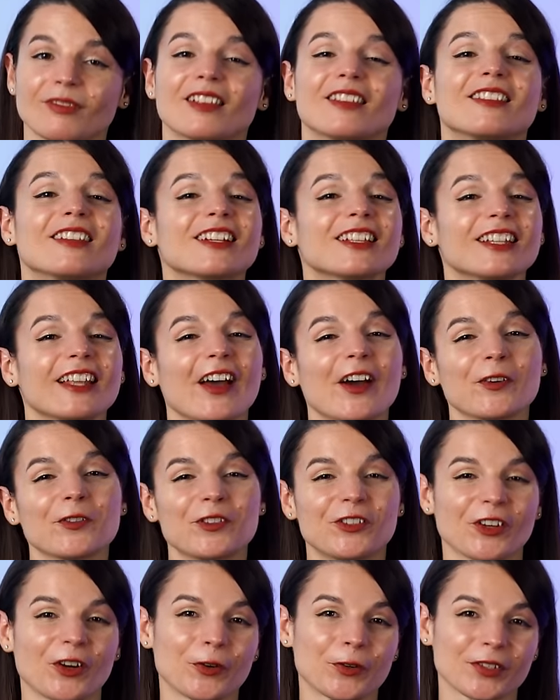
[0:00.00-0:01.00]
The clown
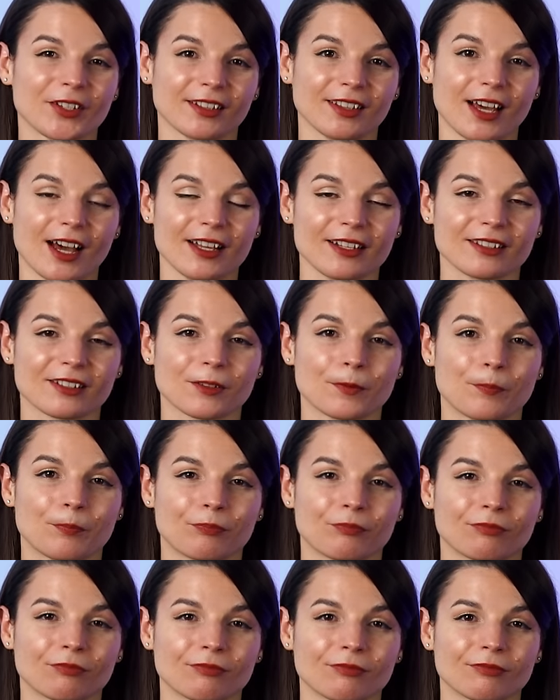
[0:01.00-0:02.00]
jokes a lot.
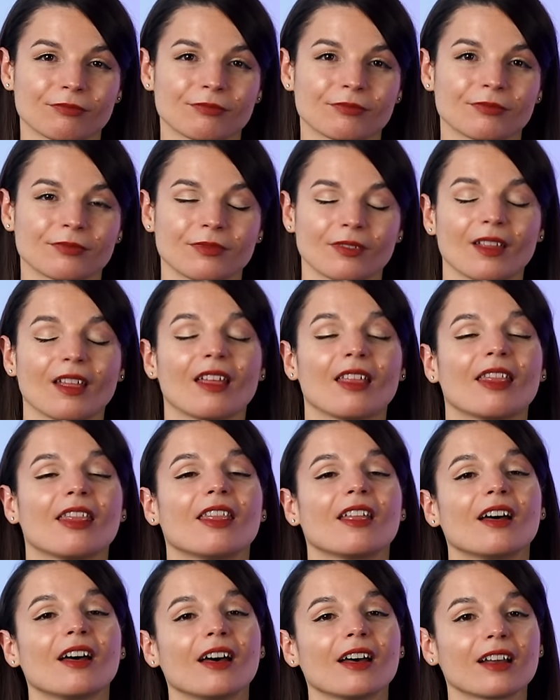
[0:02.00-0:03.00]

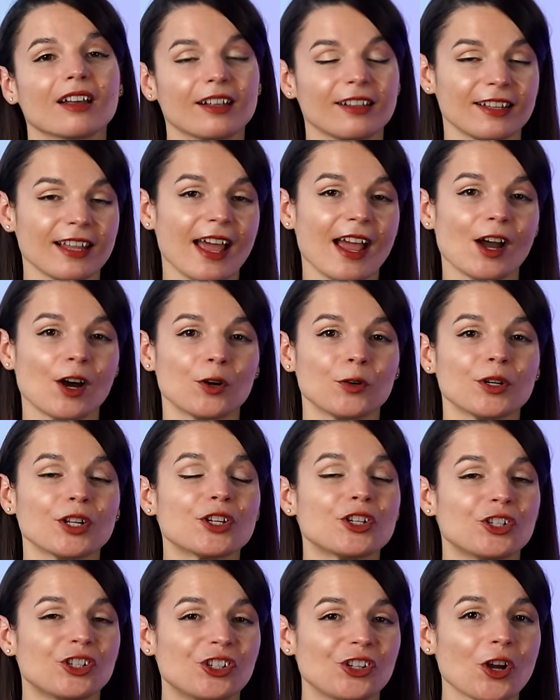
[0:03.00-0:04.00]
The clown
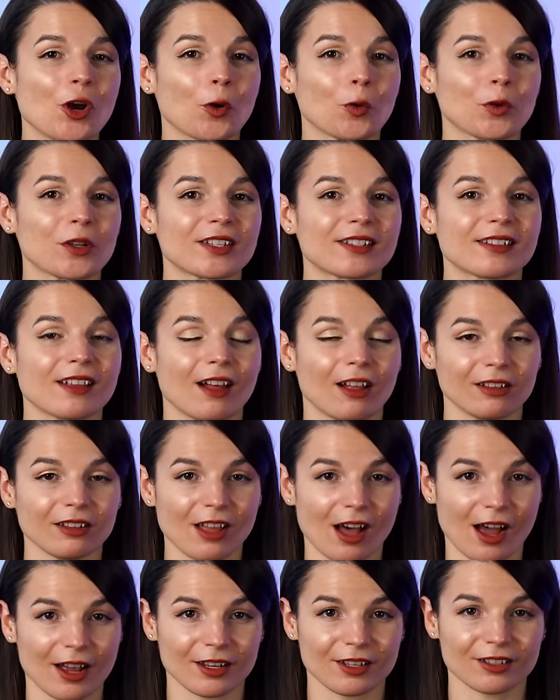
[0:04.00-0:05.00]
jokes a
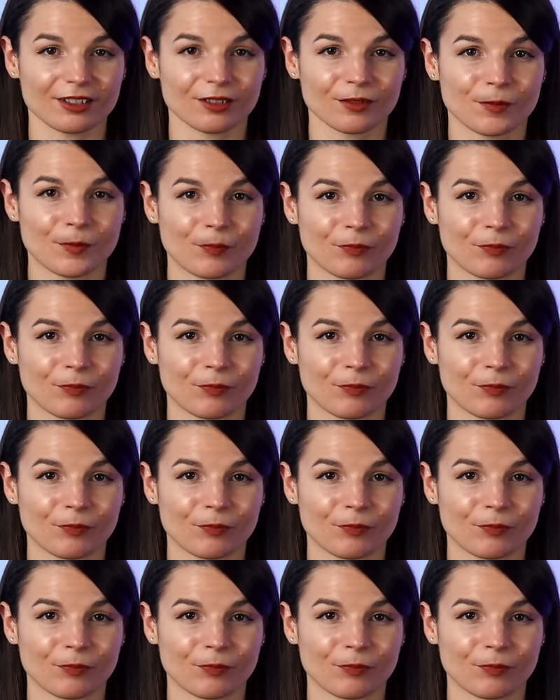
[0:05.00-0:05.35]
lot.